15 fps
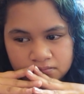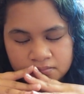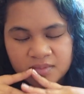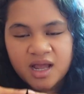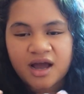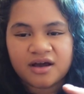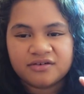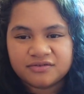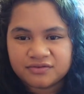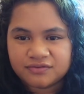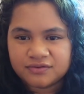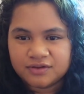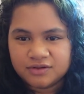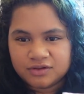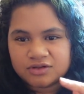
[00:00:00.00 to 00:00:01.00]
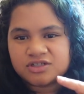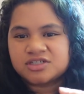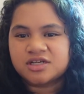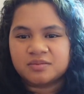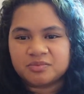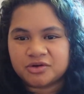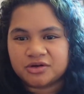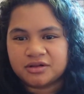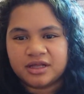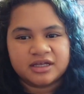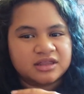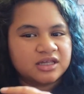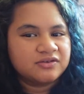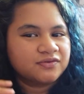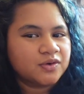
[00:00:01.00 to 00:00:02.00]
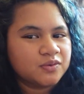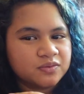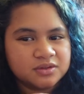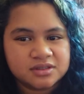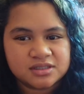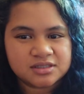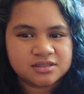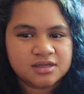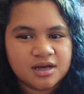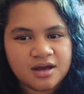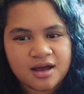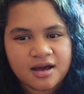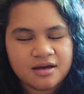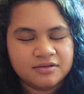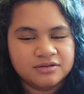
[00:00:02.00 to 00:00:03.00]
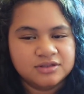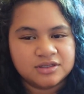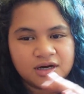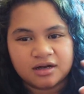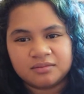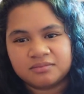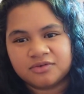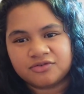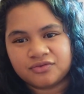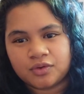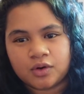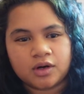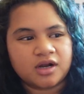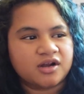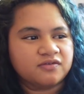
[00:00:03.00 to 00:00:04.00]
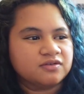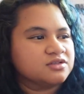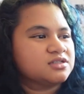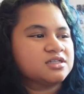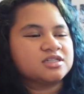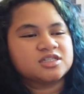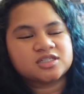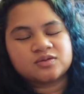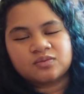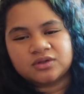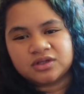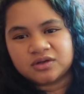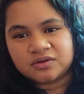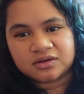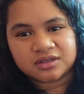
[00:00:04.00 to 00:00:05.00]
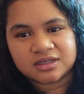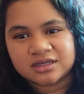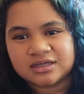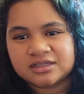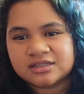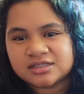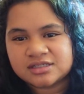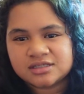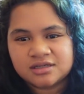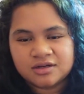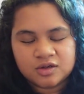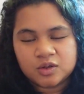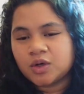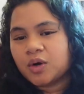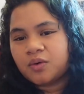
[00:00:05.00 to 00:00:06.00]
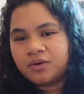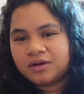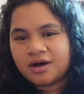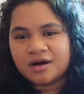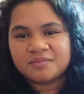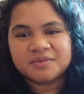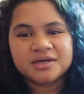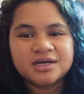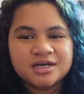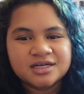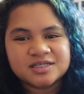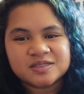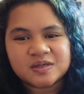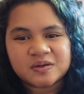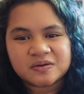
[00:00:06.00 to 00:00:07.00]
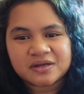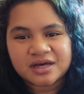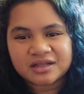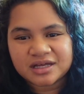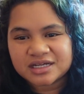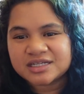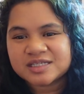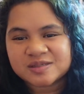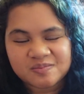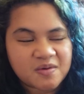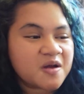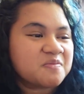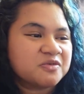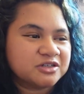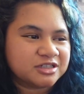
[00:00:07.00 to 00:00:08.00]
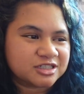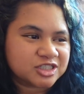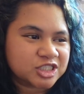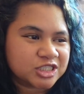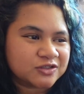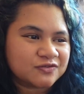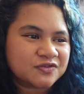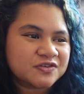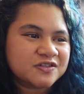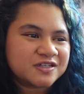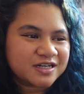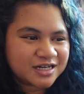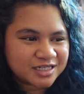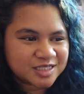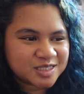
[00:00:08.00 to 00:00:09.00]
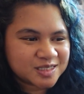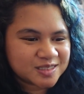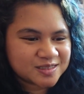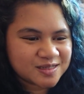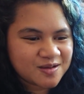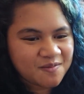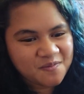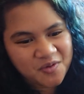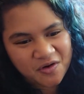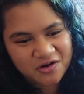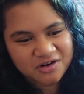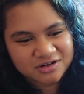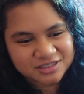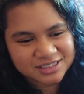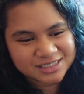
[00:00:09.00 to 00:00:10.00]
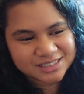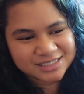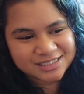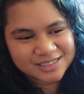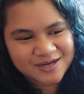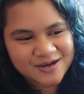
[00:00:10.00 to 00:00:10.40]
have their summer like they've always done before, ever since when they were kids growing up. So yeah, that is my prediction for the next part